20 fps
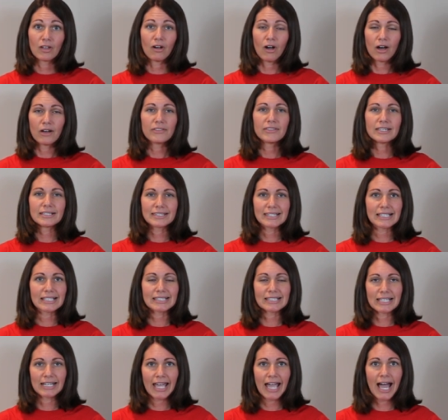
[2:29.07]
All these
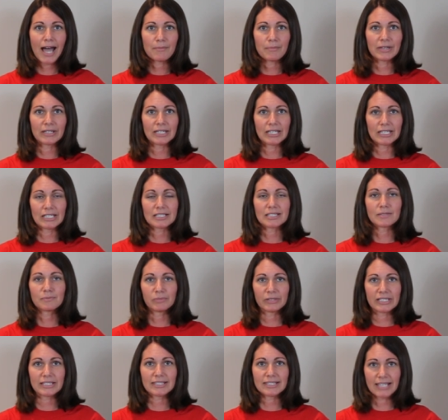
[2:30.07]
things can happen in a
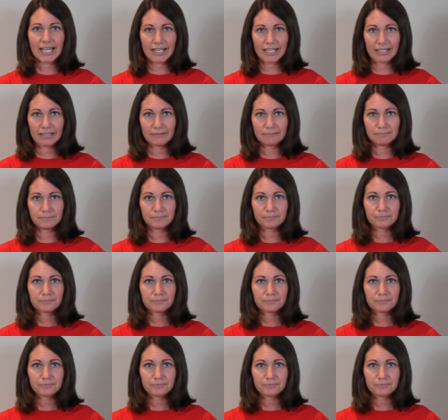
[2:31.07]
split second.